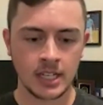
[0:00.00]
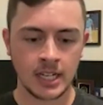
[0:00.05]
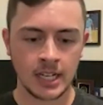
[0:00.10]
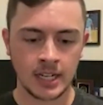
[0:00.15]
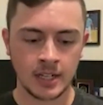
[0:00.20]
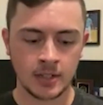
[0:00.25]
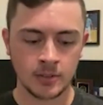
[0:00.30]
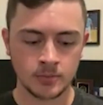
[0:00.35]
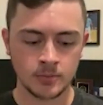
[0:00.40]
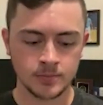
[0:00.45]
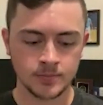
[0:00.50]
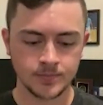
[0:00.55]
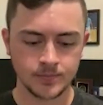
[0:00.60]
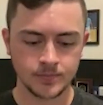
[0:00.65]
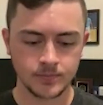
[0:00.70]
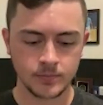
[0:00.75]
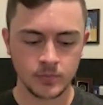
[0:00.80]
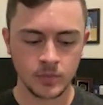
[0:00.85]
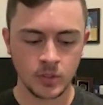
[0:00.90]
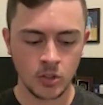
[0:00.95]

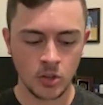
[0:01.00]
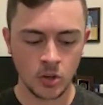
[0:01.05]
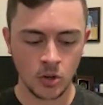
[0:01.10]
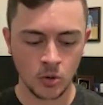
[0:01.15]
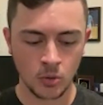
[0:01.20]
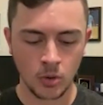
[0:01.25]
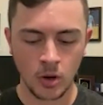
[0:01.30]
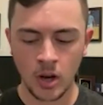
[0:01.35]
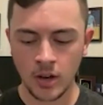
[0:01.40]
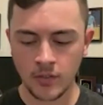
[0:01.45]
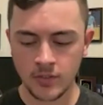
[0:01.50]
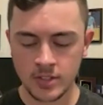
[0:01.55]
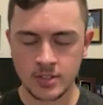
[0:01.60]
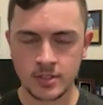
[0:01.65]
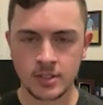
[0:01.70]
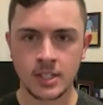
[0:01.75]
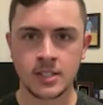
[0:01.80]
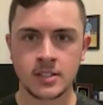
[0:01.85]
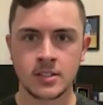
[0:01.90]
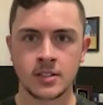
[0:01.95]

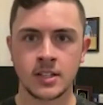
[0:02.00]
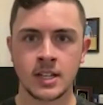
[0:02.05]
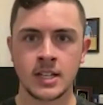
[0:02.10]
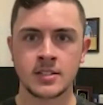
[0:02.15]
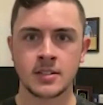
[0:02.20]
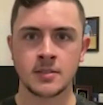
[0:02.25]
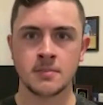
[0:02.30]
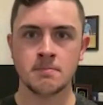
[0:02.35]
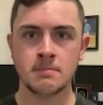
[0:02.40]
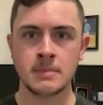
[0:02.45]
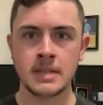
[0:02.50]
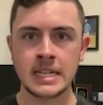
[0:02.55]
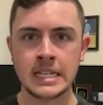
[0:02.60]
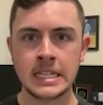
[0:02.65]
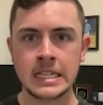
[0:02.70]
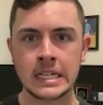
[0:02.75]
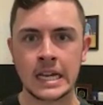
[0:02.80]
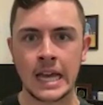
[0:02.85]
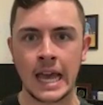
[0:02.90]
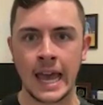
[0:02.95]
obviously it's a
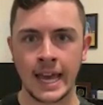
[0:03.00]
media